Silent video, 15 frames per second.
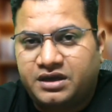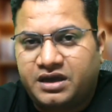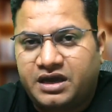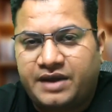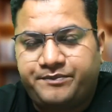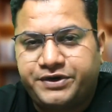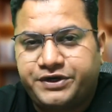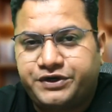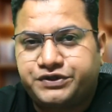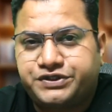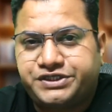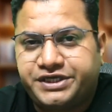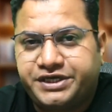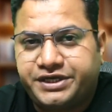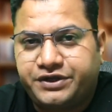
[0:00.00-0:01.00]
Happy to
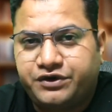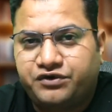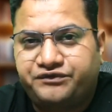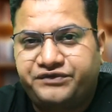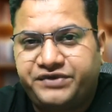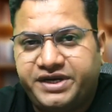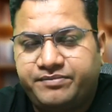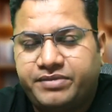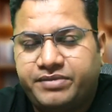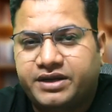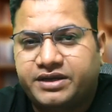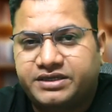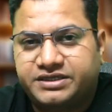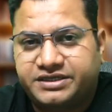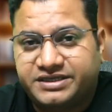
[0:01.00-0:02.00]
share your feedback
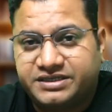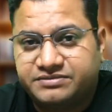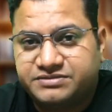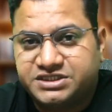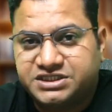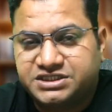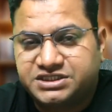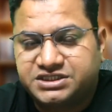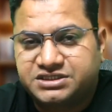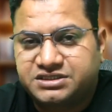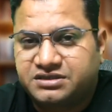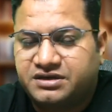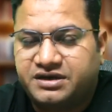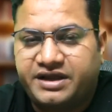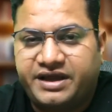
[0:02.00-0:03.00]
in comments,
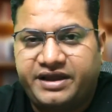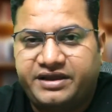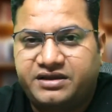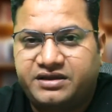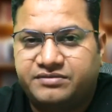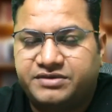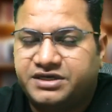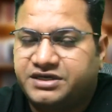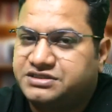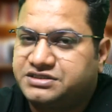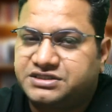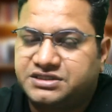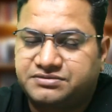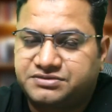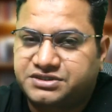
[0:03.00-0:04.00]
like, comment and
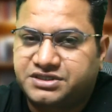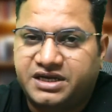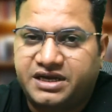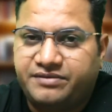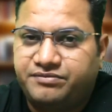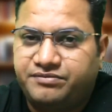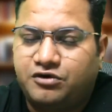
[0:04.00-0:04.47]
subscribe.